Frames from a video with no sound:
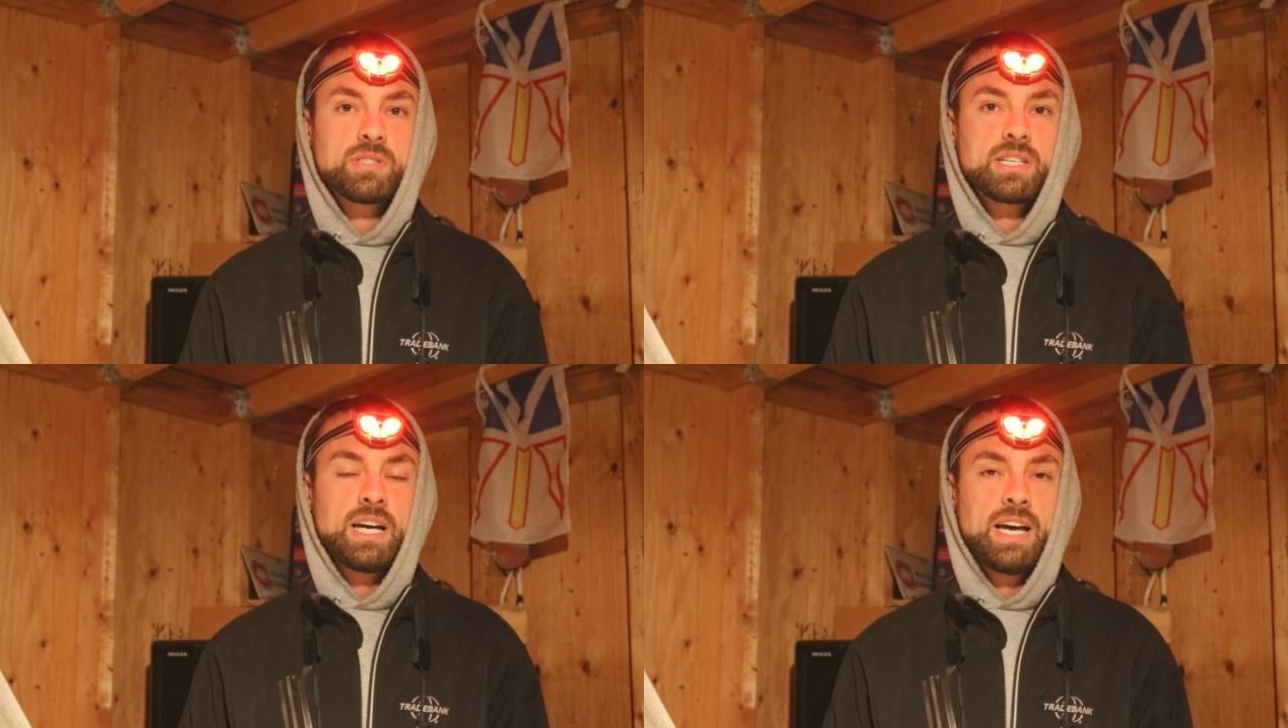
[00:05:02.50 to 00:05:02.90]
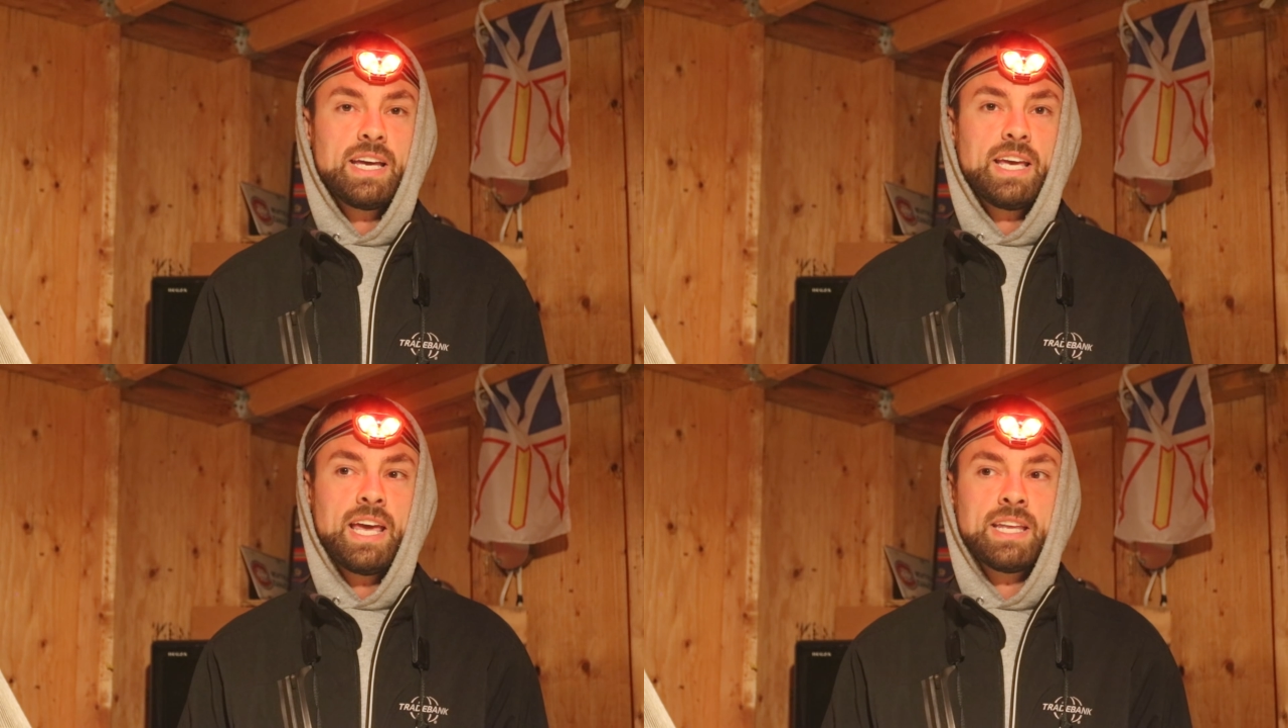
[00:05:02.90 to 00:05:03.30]

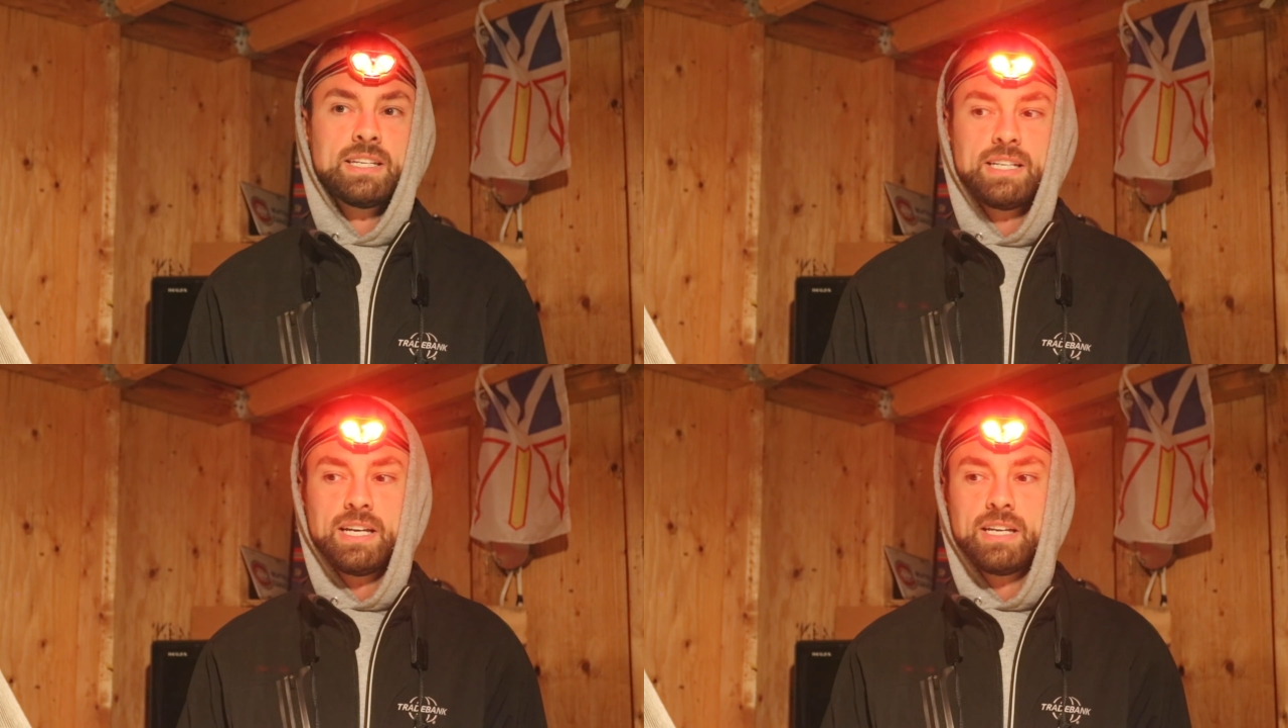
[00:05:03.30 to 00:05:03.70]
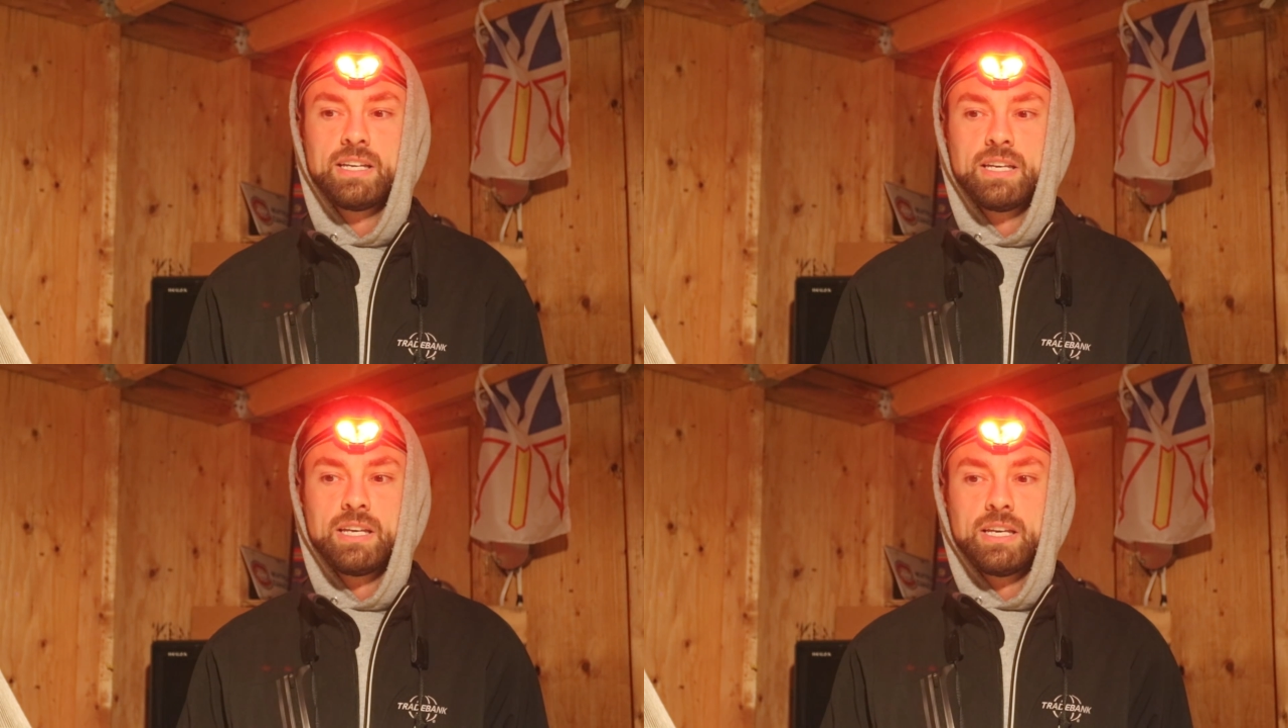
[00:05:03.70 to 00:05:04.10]
sky, and uh,
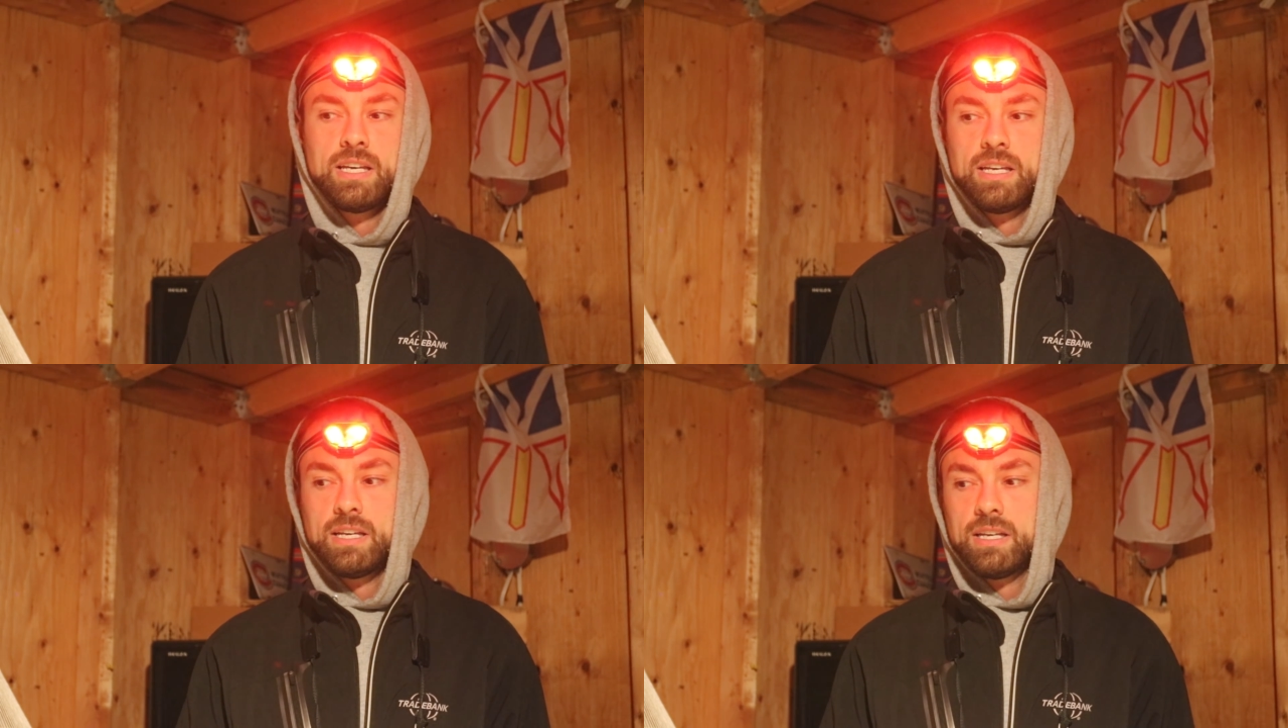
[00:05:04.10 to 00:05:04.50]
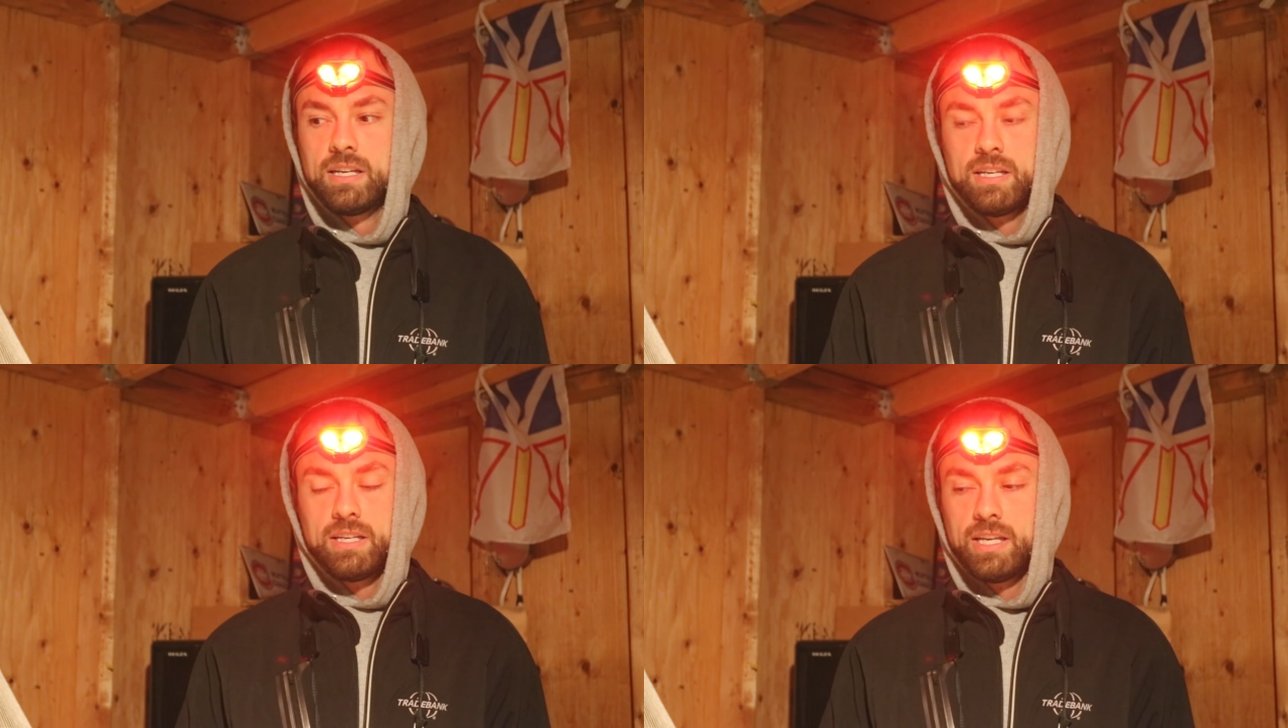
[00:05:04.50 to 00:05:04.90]

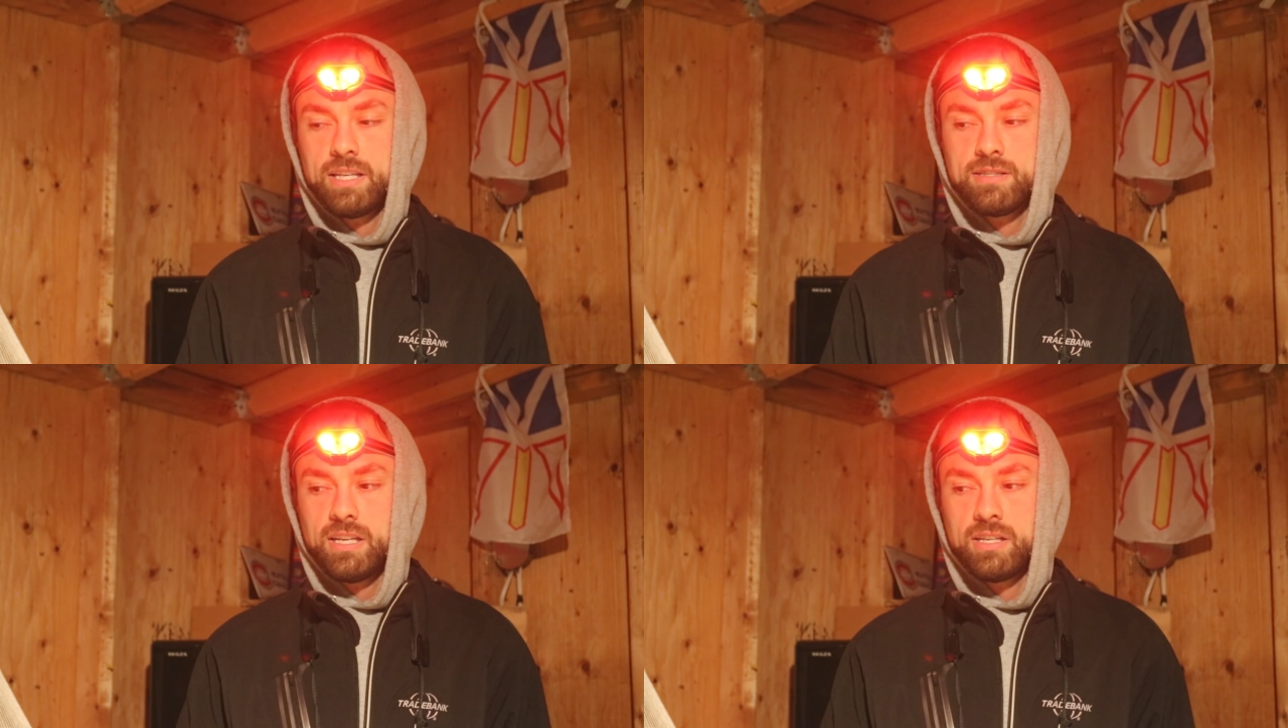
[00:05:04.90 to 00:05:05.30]
it's,